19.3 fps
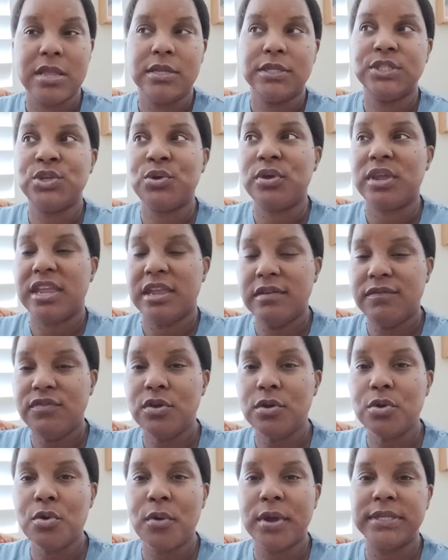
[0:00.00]
So if
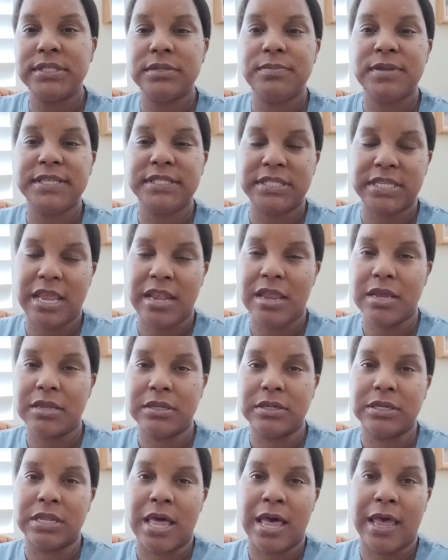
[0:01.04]
you're going to be standing in a
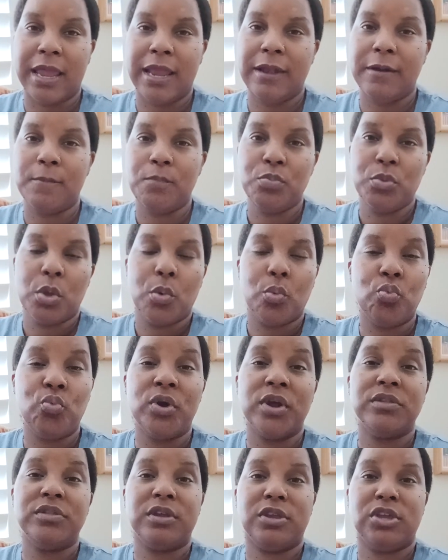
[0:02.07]
line
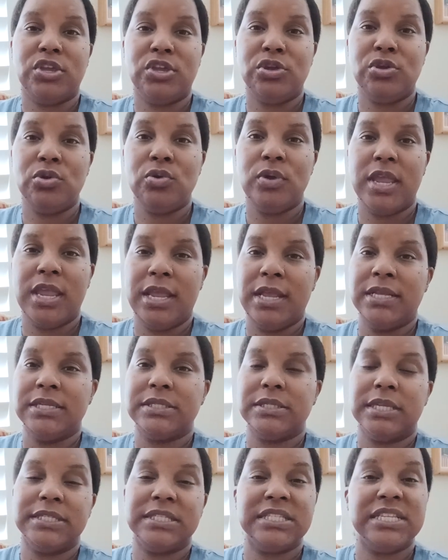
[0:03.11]
where the queue is,
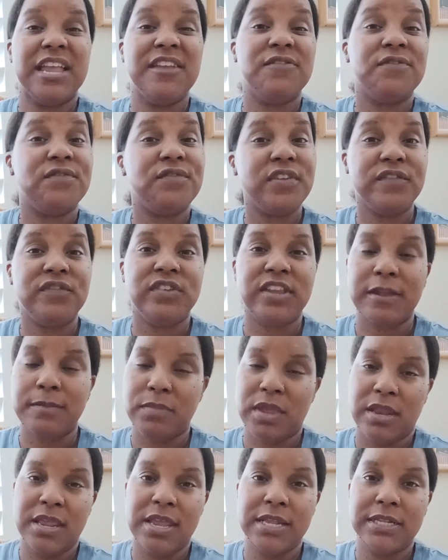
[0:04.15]
let's say, 50
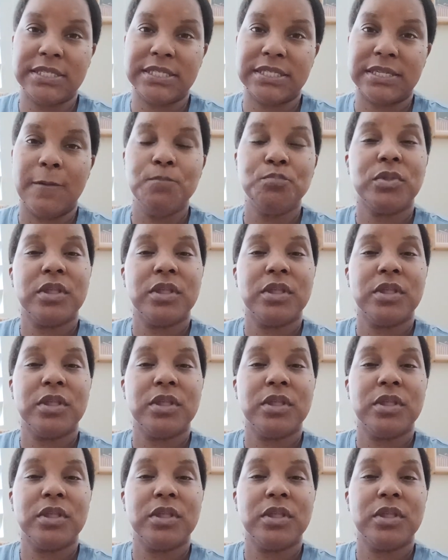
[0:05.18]
minutes,